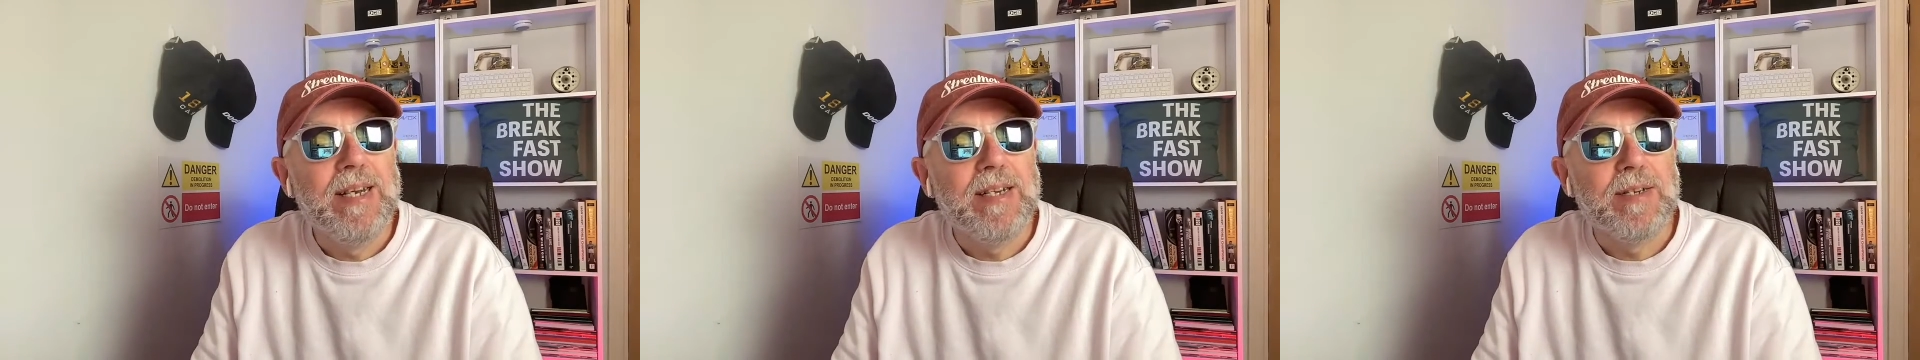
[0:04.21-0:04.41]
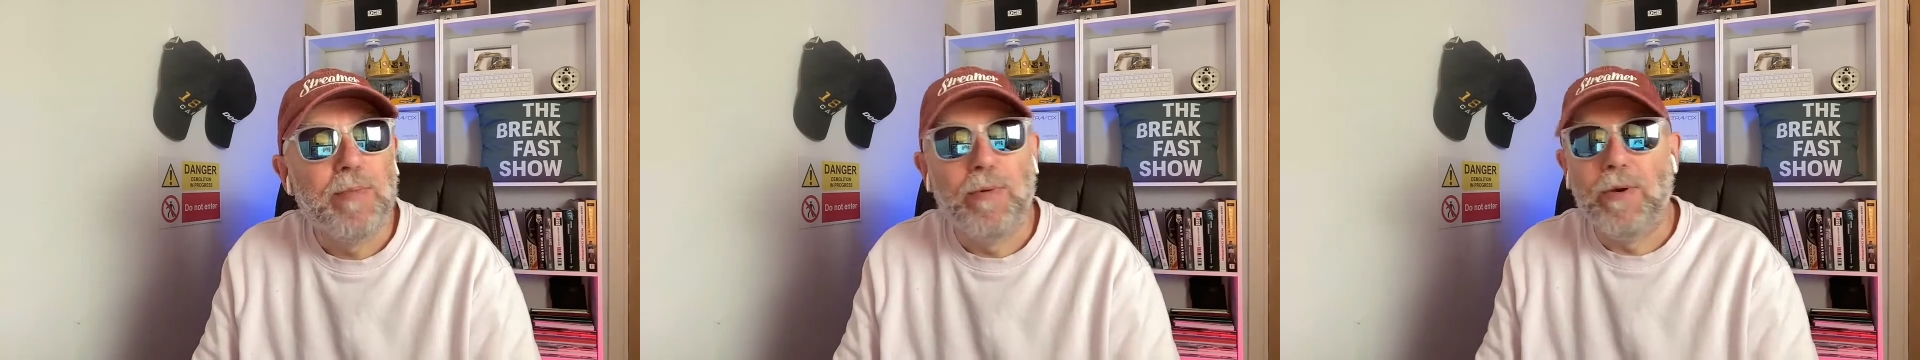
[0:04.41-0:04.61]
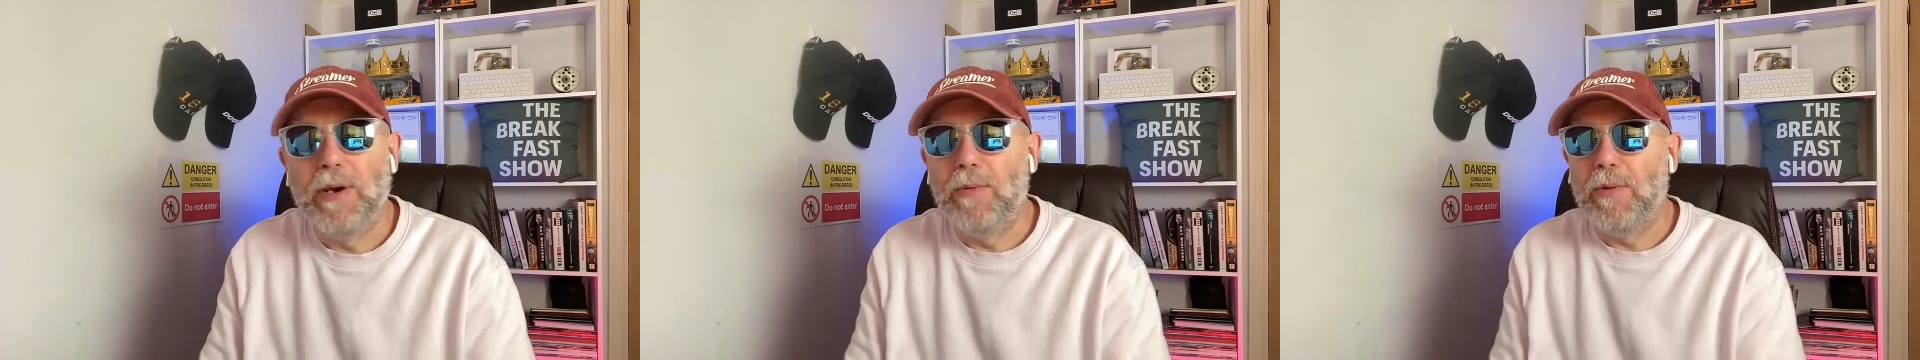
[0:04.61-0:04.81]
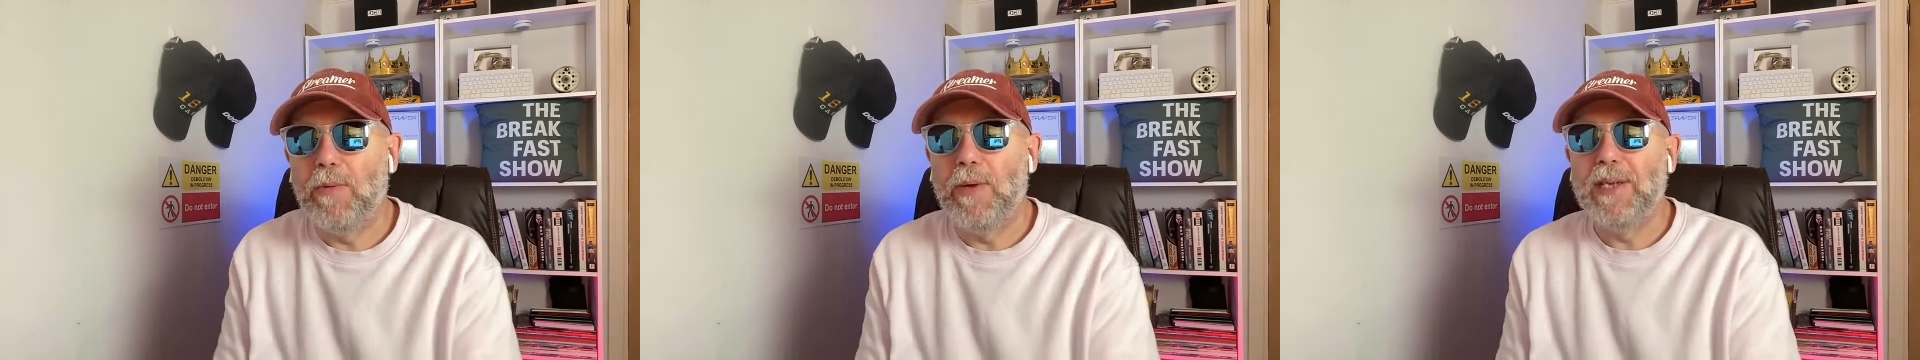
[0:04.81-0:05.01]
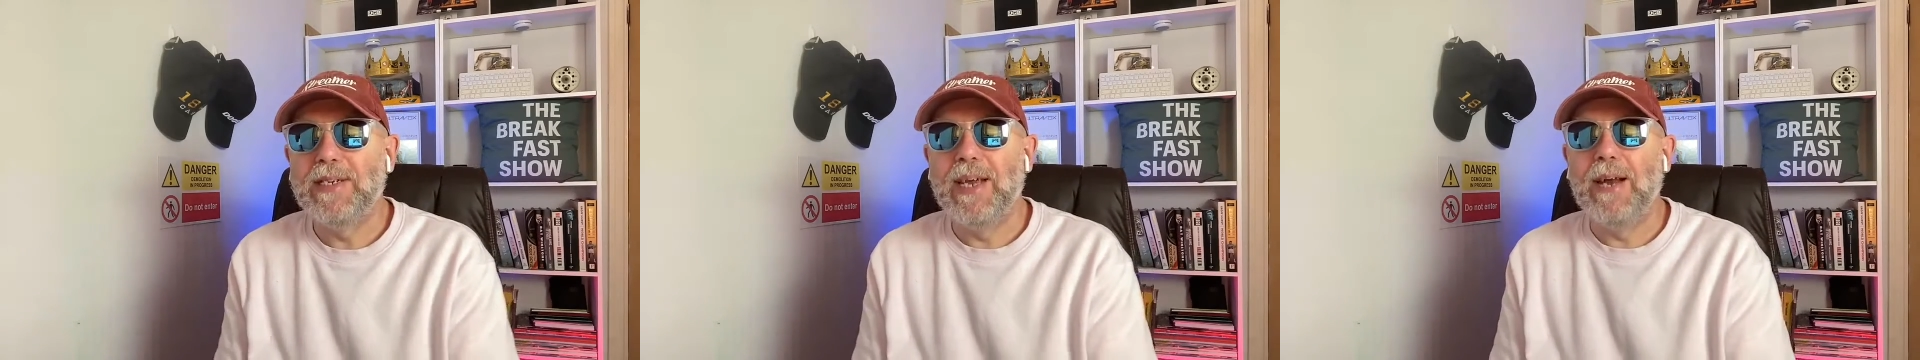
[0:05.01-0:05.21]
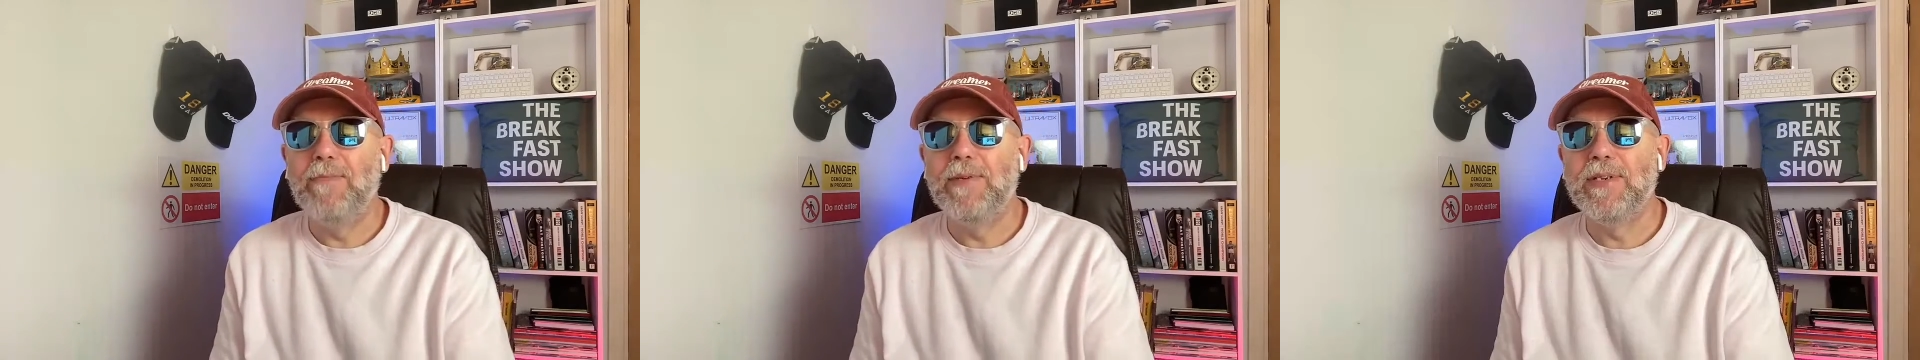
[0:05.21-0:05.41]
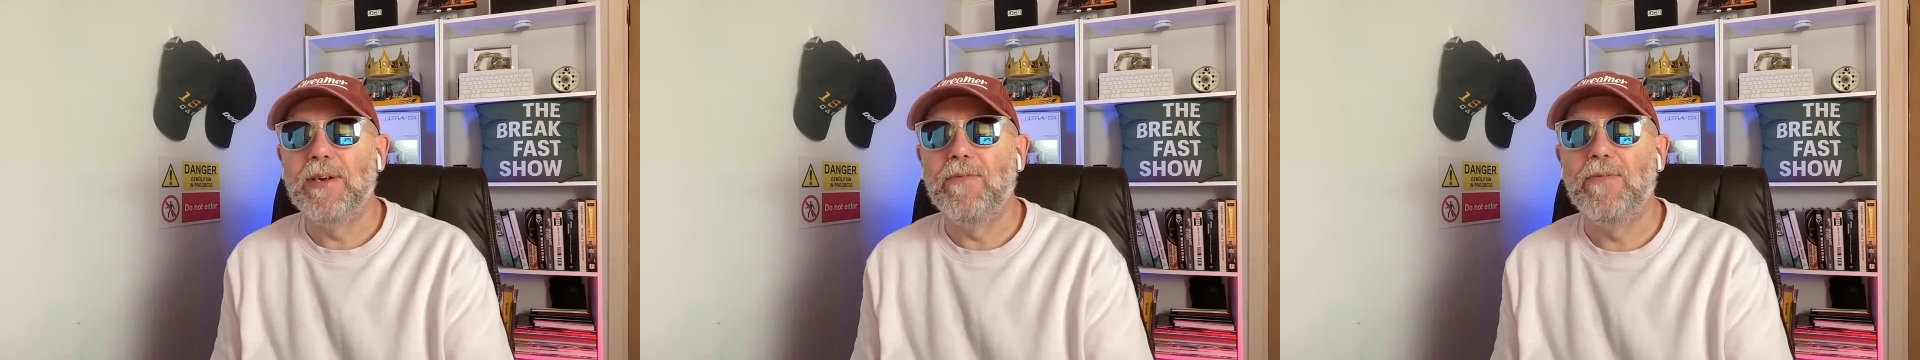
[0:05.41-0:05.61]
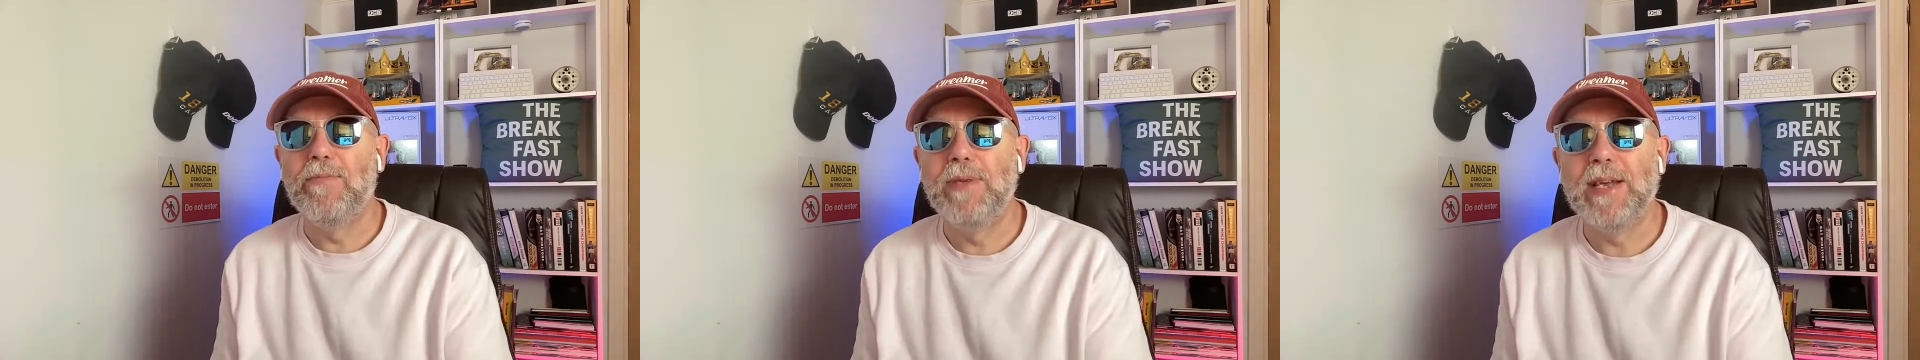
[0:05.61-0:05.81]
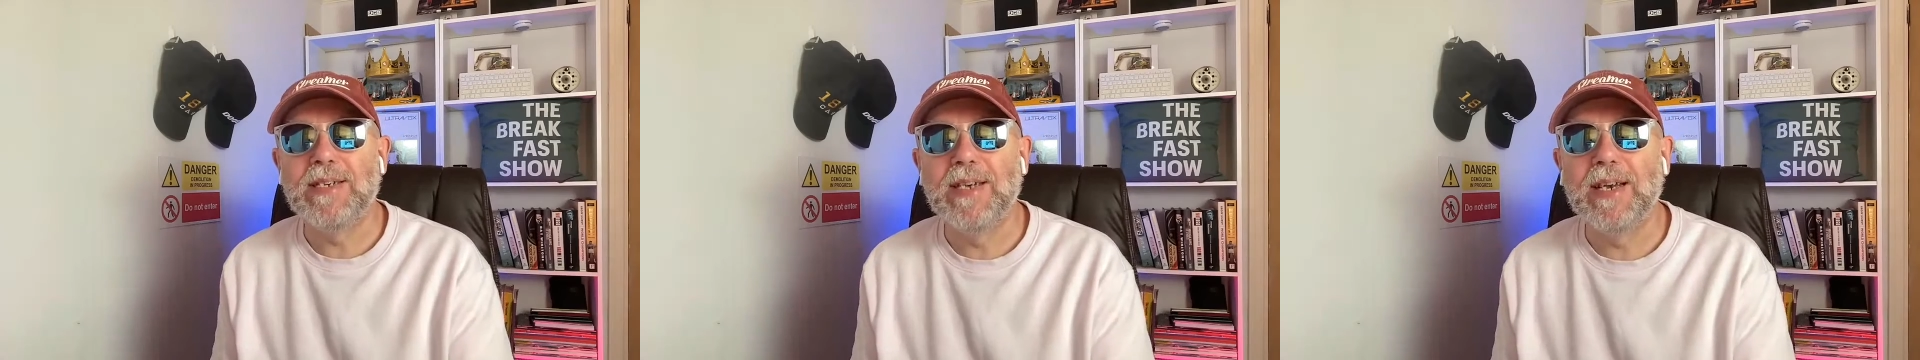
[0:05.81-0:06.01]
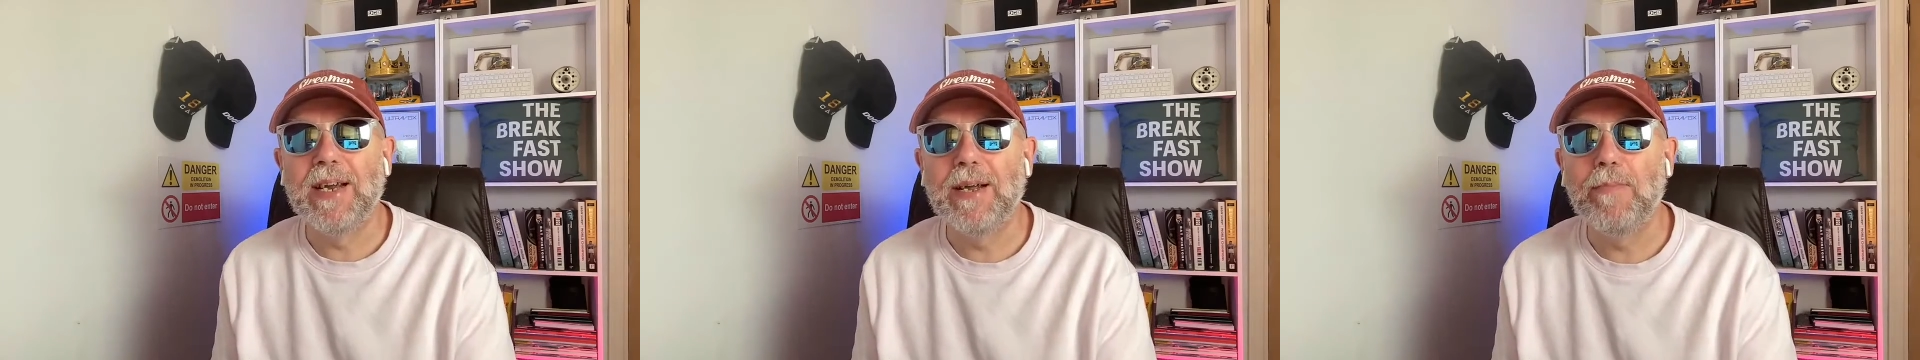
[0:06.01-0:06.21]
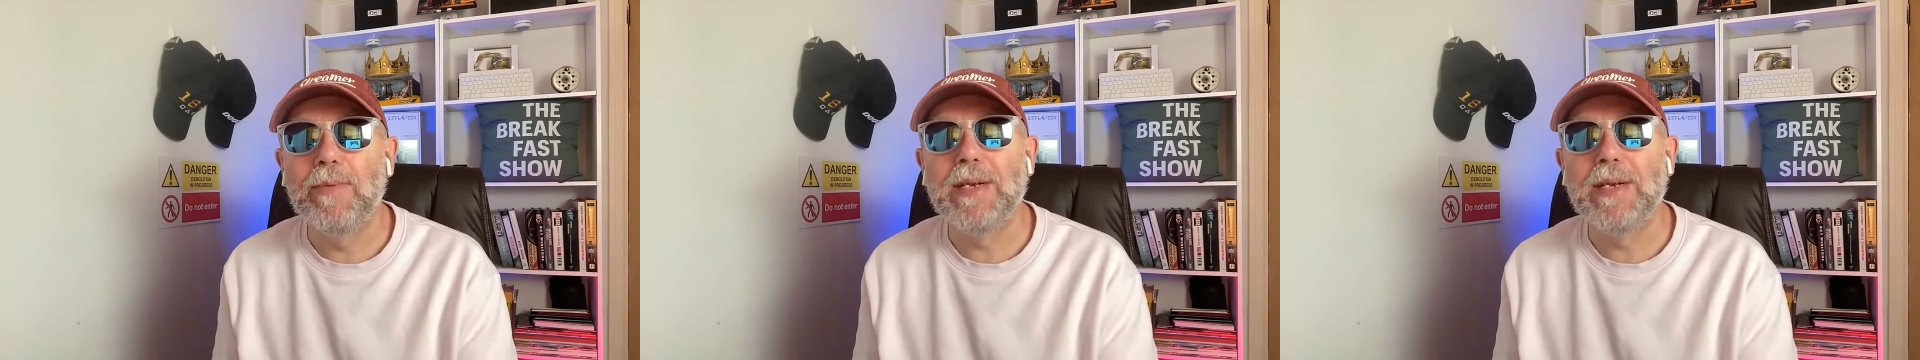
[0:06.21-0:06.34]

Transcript: disappointed with the West Ham result from yesterday,